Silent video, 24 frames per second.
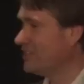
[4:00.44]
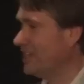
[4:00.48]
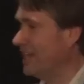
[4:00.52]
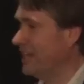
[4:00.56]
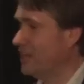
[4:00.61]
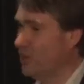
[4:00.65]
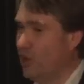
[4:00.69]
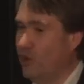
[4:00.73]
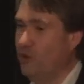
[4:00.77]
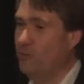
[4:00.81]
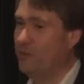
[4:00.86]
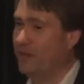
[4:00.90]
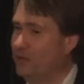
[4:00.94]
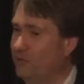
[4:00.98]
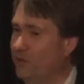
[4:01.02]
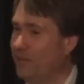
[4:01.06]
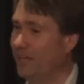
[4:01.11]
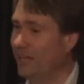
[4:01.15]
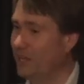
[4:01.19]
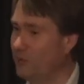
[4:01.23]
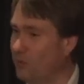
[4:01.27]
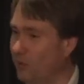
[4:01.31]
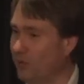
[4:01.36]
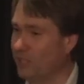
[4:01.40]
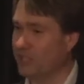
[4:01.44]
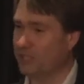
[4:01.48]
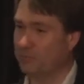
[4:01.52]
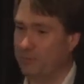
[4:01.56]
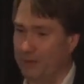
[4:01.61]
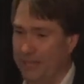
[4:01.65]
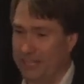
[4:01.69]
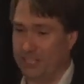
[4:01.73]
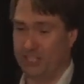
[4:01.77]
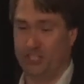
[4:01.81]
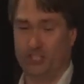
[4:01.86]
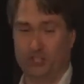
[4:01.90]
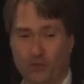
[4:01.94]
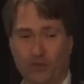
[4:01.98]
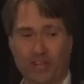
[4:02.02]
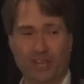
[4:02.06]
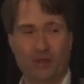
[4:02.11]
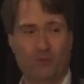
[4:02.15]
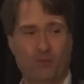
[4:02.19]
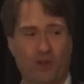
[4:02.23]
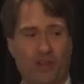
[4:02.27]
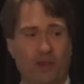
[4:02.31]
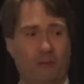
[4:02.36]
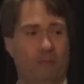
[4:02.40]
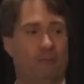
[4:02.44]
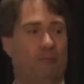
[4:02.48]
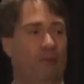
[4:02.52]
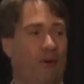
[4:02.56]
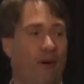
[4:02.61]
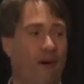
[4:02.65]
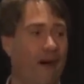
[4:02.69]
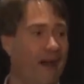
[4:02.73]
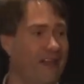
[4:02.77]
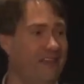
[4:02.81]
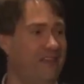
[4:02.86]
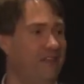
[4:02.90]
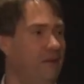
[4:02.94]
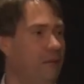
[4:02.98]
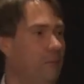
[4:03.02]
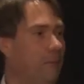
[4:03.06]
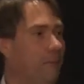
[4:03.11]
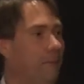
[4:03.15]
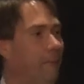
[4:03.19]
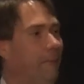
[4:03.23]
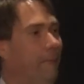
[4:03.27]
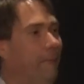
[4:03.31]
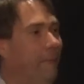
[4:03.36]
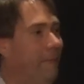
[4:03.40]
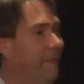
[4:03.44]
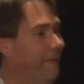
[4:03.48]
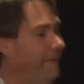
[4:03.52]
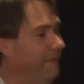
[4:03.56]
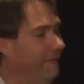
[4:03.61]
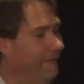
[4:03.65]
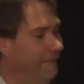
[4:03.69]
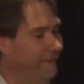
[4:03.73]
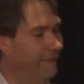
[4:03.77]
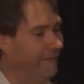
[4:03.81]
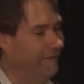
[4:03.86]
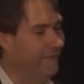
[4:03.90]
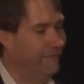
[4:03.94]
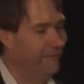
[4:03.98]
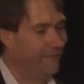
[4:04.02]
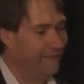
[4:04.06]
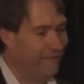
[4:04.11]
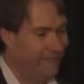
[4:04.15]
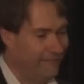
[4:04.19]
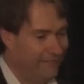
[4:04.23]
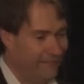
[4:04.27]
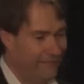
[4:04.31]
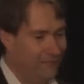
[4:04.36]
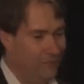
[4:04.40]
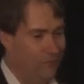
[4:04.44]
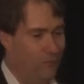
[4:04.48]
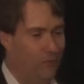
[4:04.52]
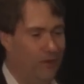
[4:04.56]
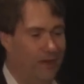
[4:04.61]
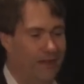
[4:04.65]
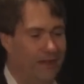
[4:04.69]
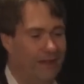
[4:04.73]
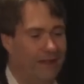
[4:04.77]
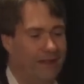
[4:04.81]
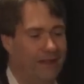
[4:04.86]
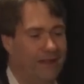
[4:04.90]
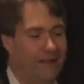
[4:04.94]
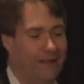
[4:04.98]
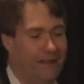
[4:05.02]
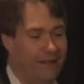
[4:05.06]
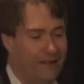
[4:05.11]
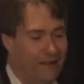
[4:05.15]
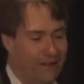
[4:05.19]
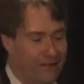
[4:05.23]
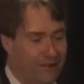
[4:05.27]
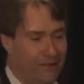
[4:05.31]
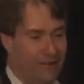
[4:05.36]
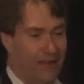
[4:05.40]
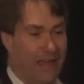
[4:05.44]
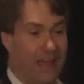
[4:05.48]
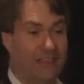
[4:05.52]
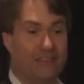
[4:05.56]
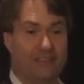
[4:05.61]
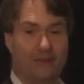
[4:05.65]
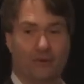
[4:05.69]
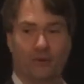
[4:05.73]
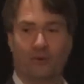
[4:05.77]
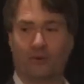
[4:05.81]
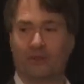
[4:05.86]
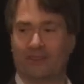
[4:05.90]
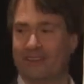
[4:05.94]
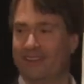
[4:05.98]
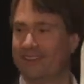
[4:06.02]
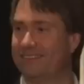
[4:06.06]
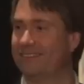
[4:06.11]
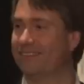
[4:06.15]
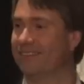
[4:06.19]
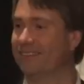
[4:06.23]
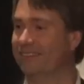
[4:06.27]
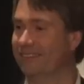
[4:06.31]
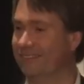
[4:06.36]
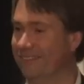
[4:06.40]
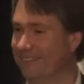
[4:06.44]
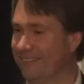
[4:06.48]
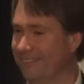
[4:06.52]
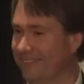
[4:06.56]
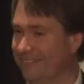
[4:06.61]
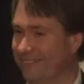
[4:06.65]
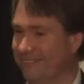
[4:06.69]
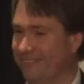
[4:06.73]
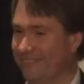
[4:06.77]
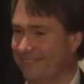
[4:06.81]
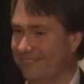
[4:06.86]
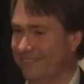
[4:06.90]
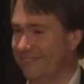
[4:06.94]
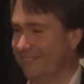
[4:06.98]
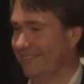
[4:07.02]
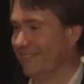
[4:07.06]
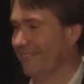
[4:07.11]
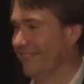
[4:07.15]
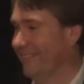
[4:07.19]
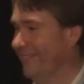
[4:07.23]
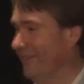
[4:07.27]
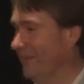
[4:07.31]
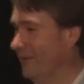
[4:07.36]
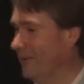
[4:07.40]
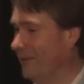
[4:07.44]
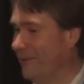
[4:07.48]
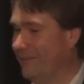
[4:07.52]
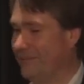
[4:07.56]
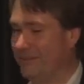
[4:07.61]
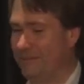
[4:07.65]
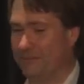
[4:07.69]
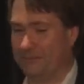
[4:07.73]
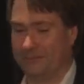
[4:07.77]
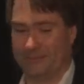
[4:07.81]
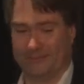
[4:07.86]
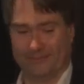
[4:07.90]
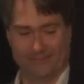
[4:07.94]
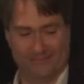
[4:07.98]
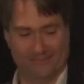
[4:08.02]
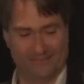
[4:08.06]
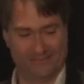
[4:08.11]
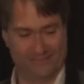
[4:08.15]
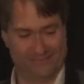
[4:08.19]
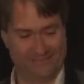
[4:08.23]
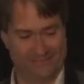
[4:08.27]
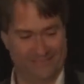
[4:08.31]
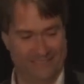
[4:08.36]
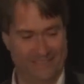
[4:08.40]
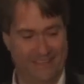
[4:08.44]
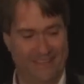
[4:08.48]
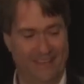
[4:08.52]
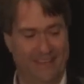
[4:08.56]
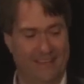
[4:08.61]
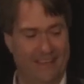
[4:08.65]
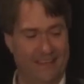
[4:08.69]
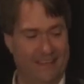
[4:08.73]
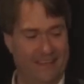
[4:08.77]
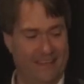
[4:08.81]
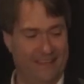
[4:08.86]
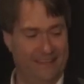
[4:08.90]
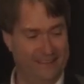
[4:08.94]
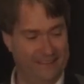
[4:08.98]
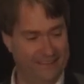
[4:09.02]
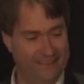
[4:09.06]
that nobody really wants, but surely we'll buy them. Wow. And they're all connected. All of them. Yay.